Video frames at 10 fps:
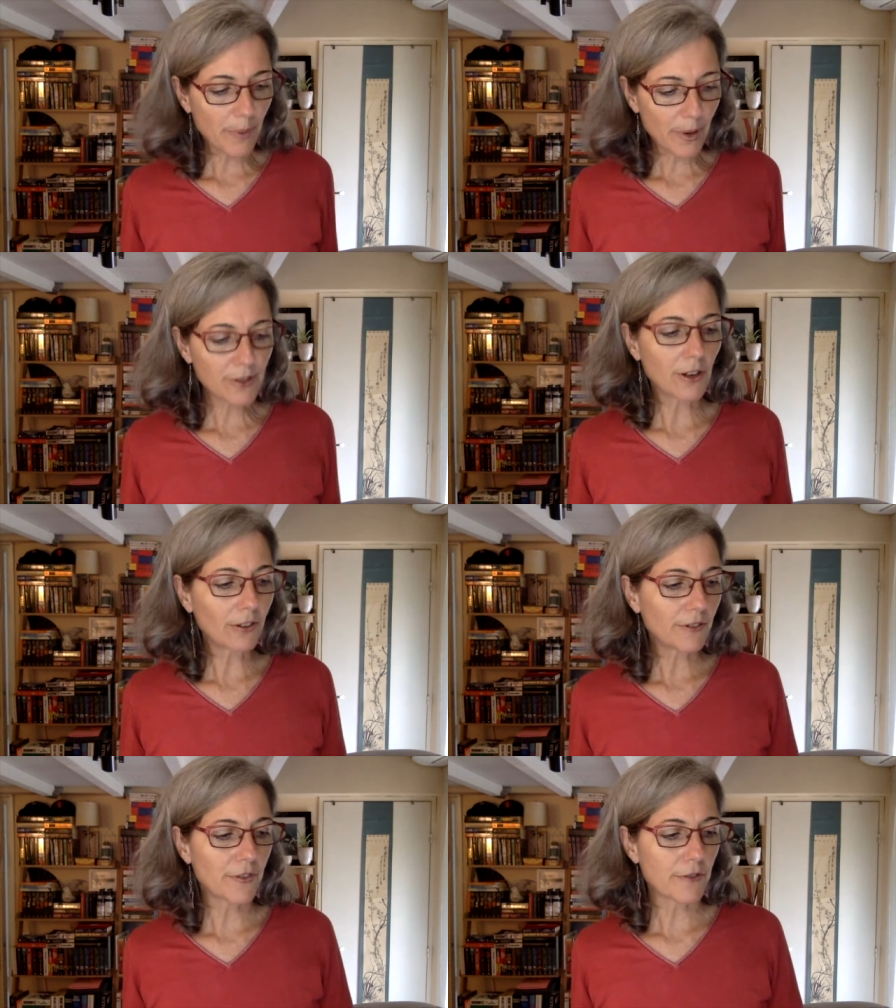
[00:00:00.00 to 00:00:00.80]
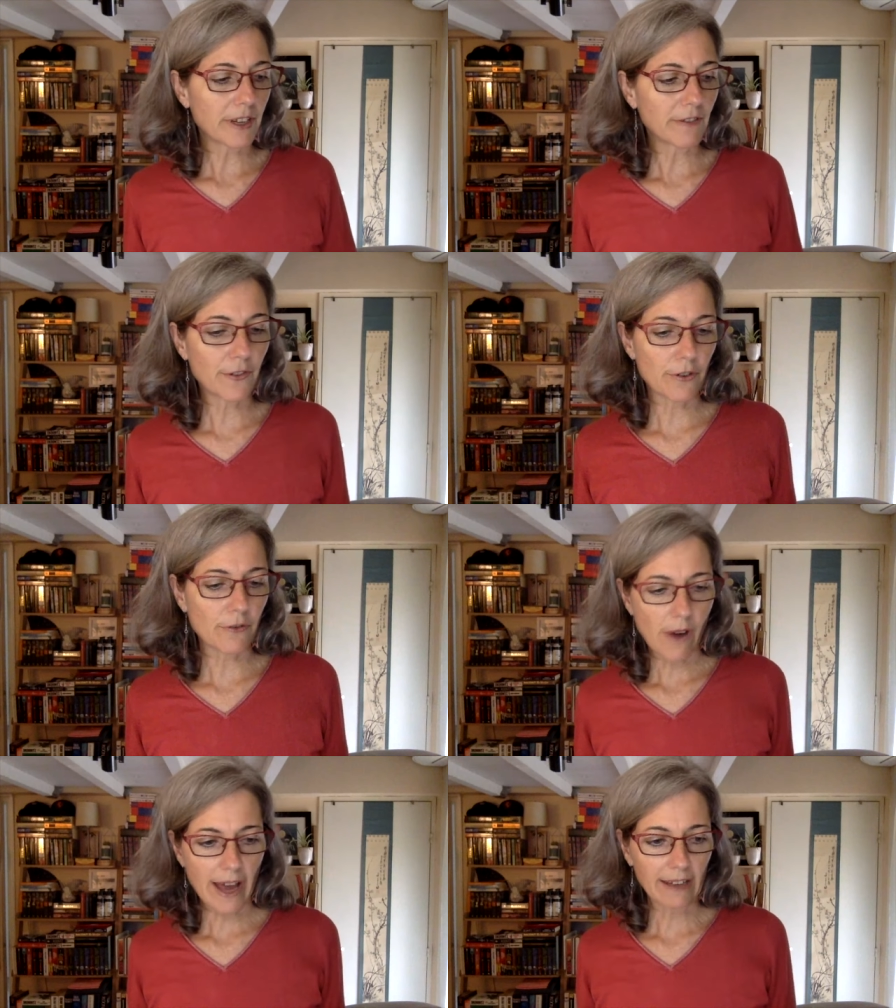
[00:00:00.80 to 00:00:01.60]
puzzled over it for
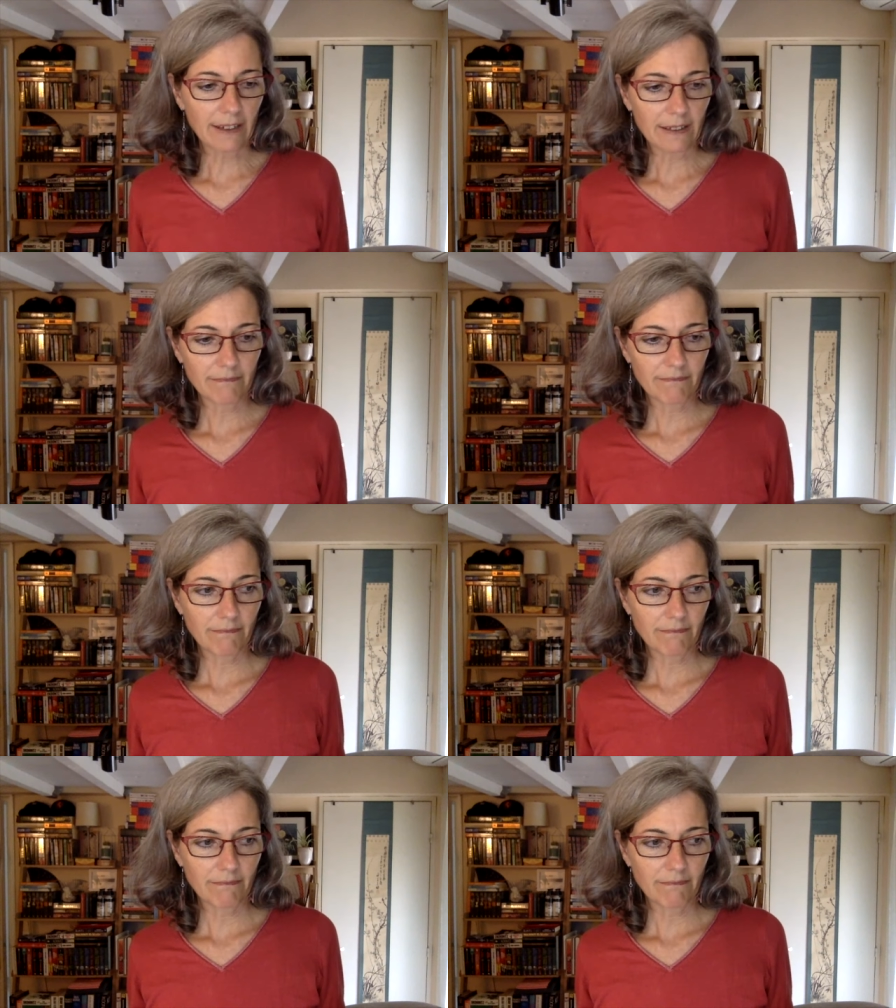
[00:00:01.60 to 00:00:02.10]
a while